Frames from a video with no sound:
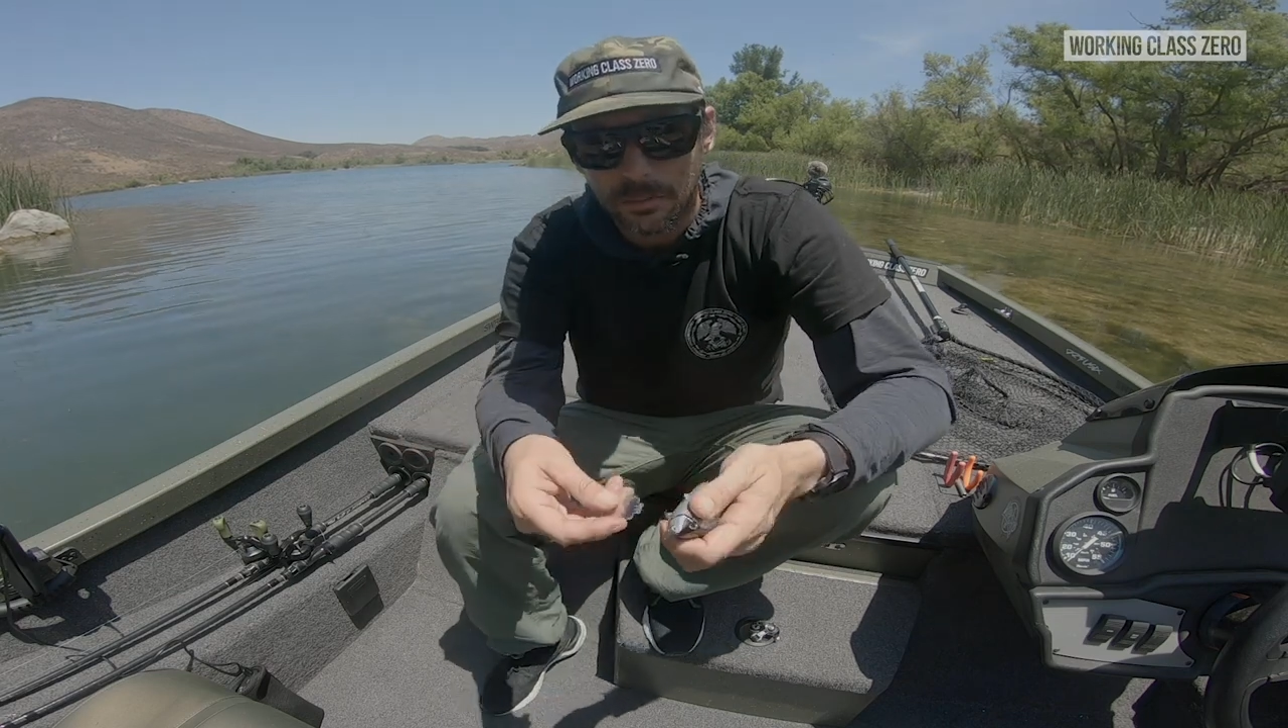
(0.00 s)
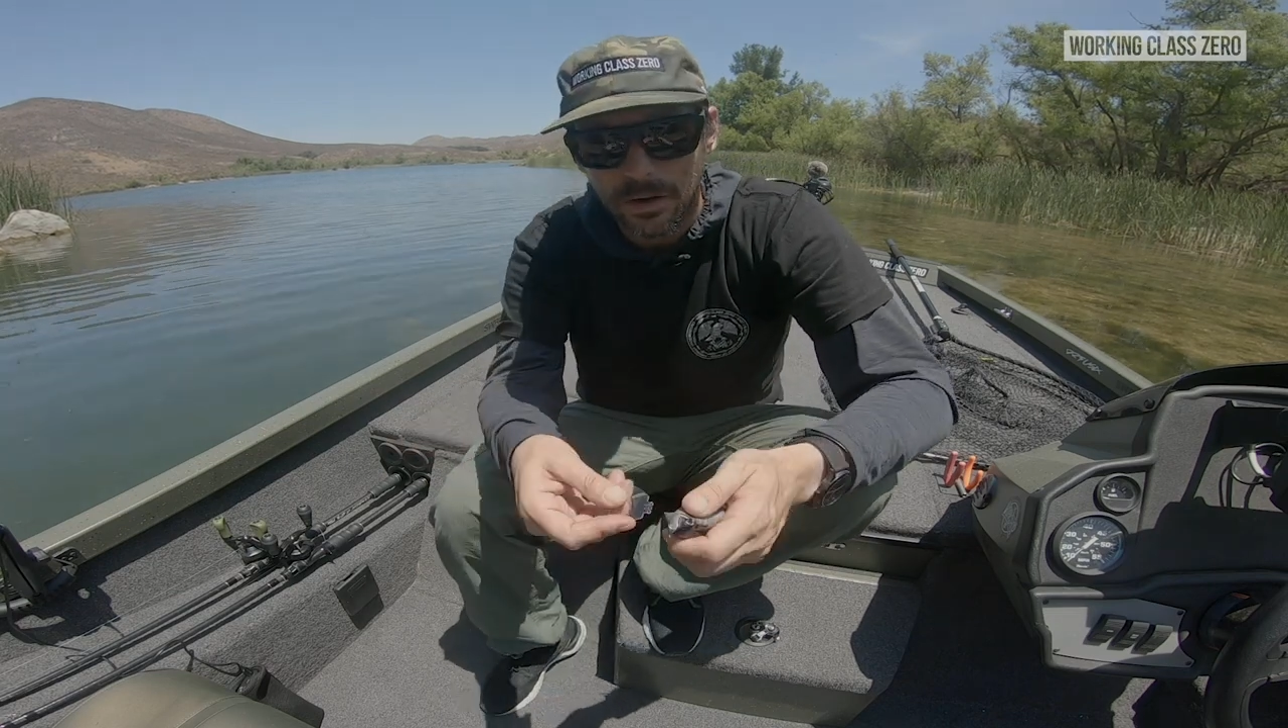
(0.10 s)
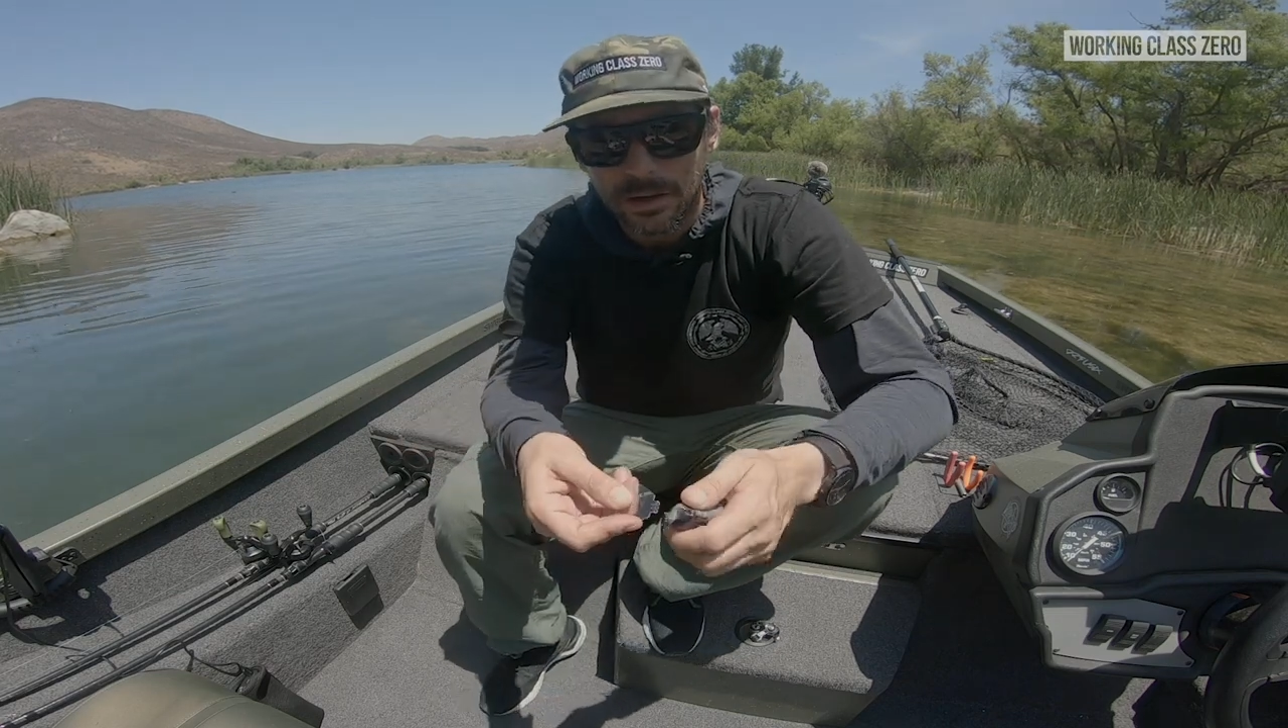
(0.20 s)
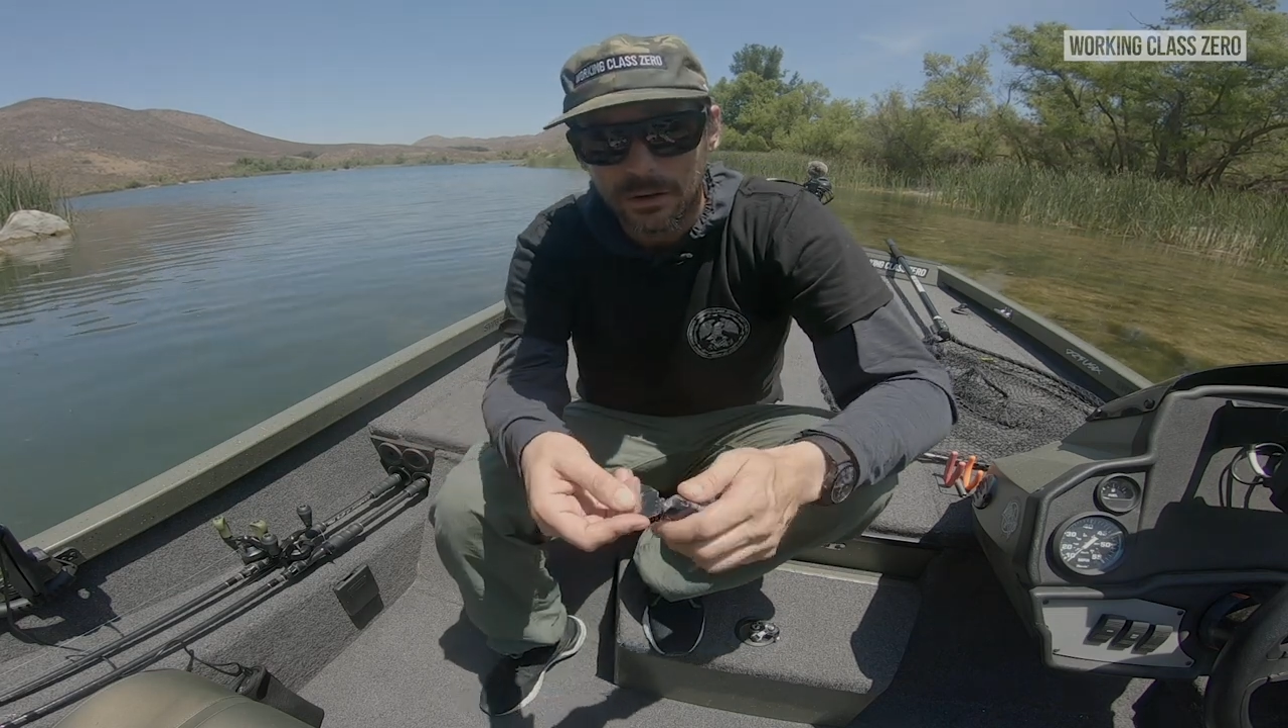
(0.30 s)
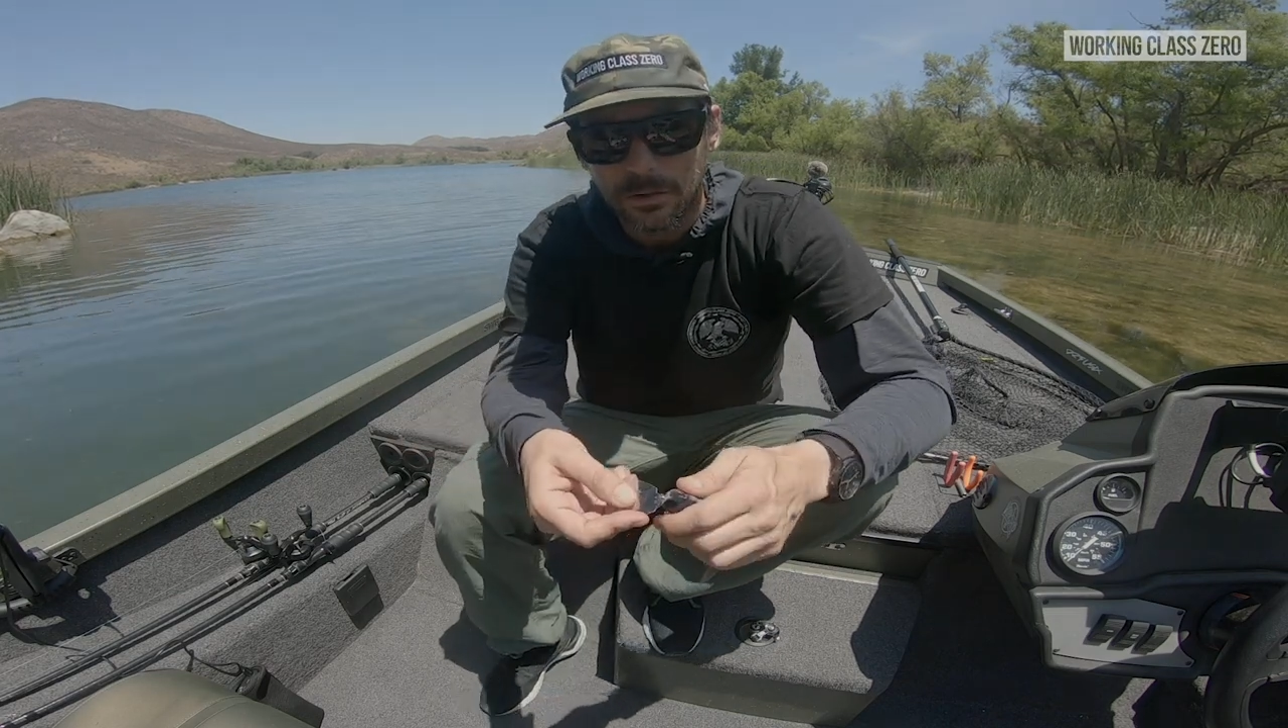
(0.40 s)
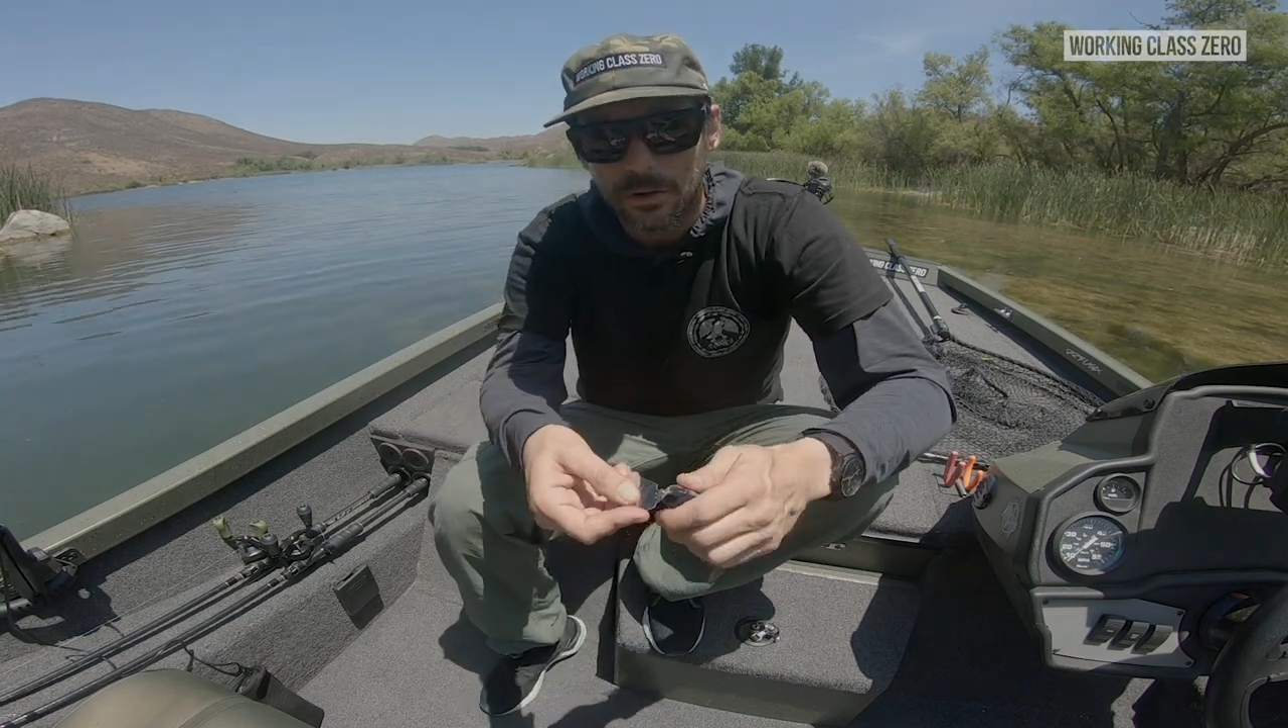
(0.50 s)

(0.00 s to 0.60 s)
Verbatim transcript: up on that